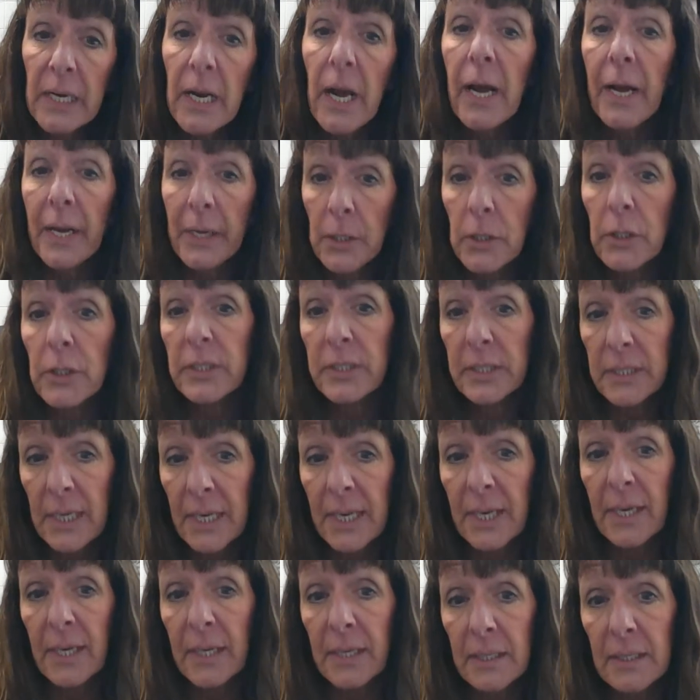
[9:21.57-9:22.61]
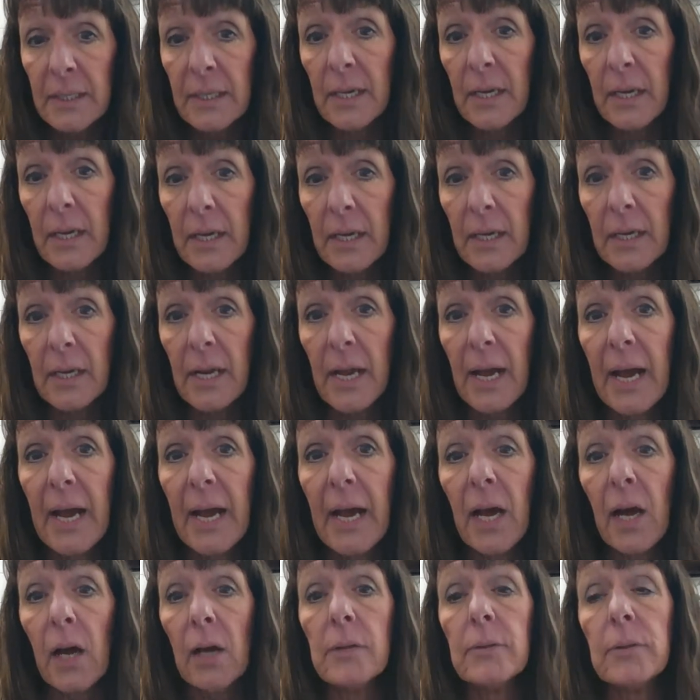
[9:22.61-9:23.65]
understand
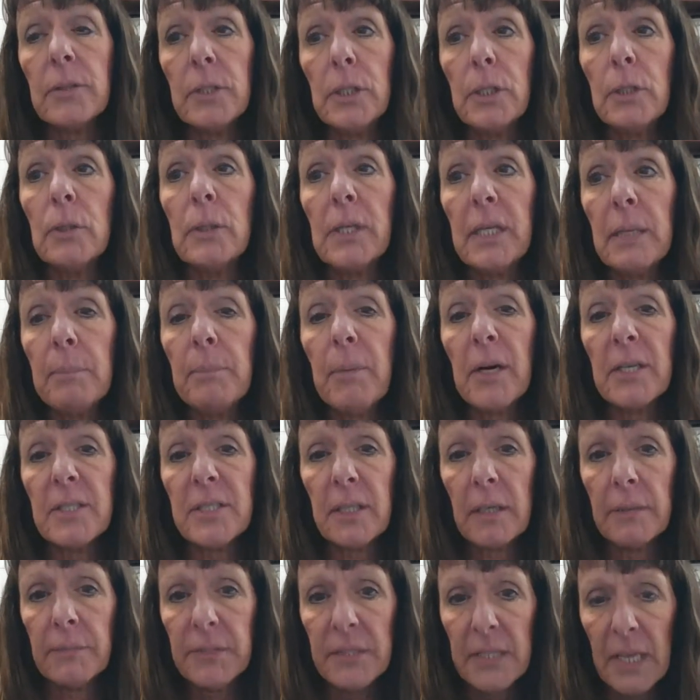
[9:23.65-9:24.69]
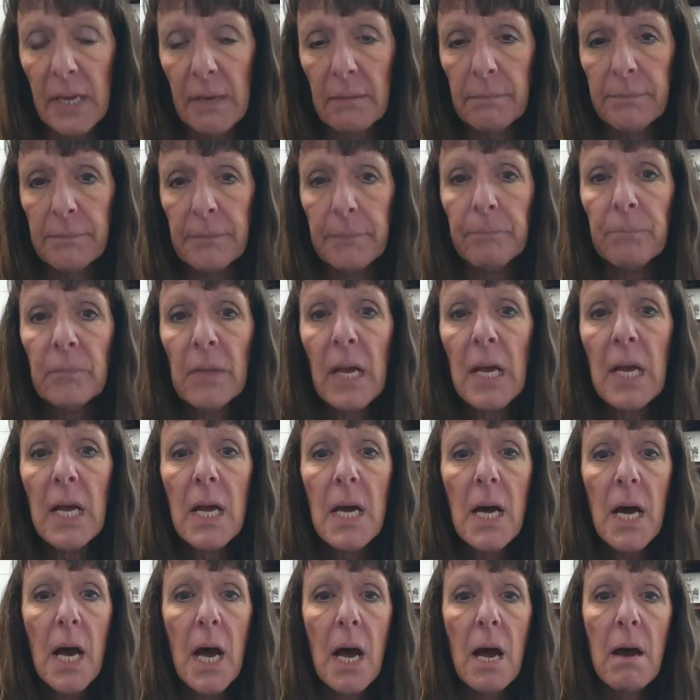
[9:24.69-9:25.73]
how to keep ourselves safe.
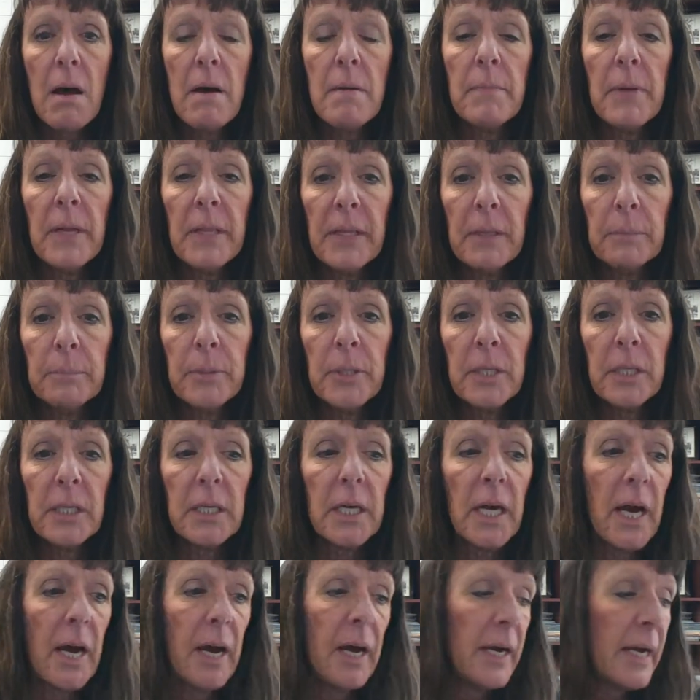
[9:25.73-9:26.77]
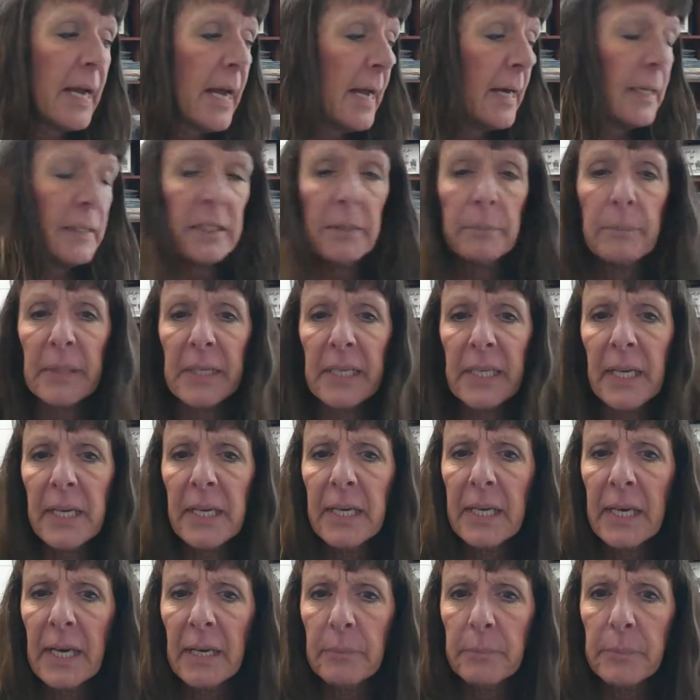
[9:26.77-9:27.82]
The book at the
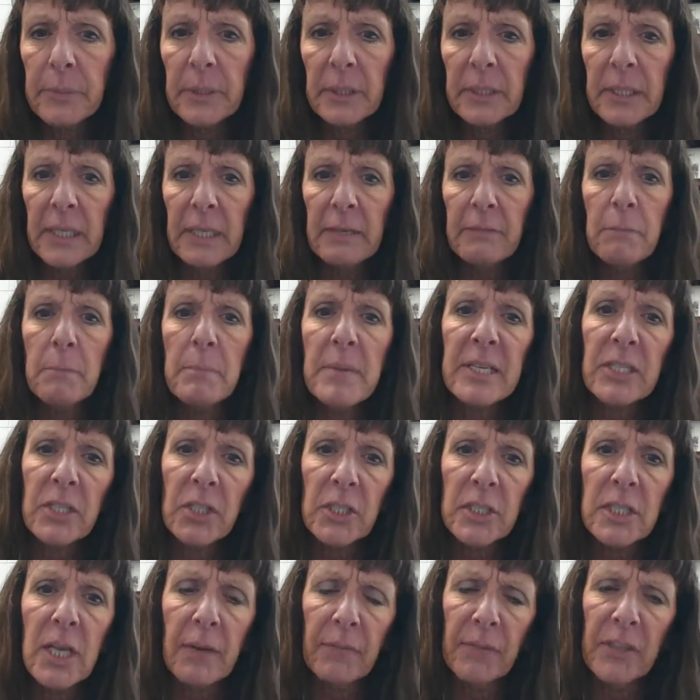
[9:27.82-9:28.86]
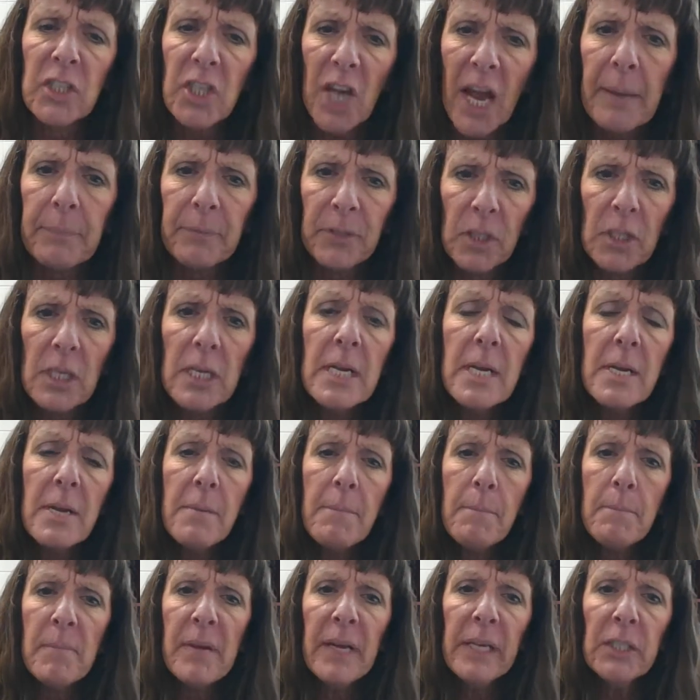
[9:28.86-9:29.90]
beginning, I believe, mentions
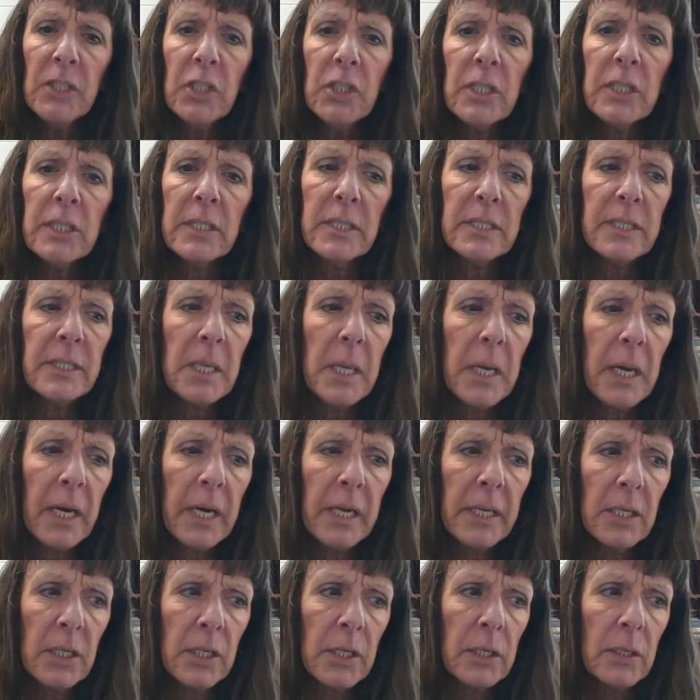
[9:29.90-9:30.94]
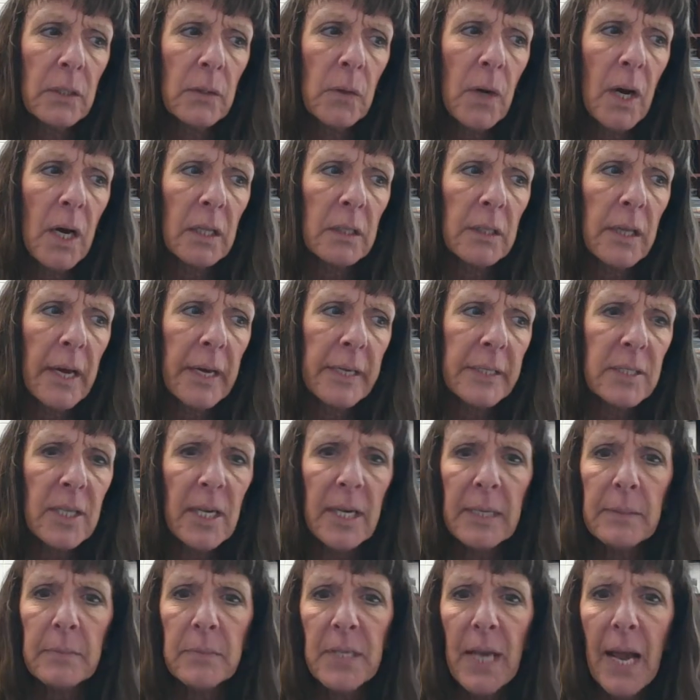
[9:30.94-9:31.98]
that a lot of
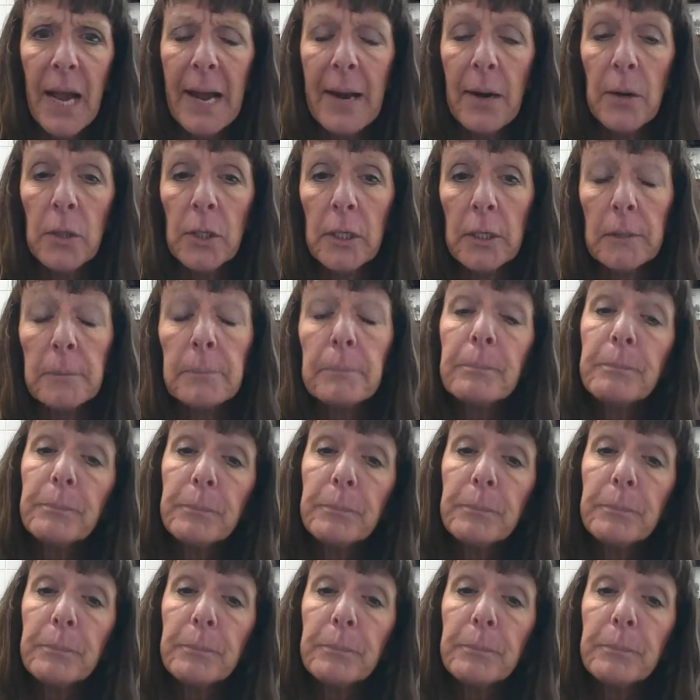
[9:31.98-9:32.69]
times our